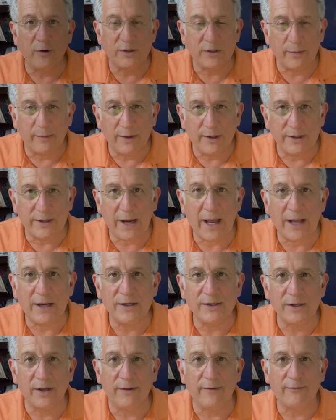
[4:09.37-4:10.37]
some of the
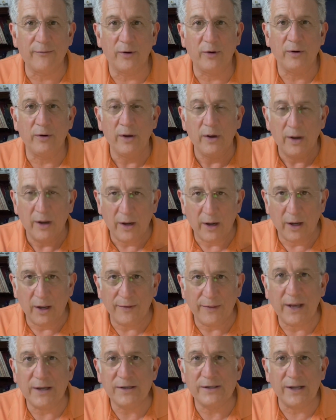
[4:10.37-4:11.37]
tannins of the fruit,
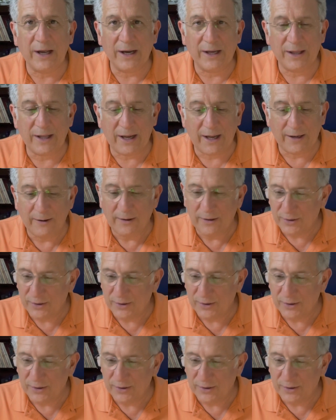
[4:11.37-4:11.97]
things like that.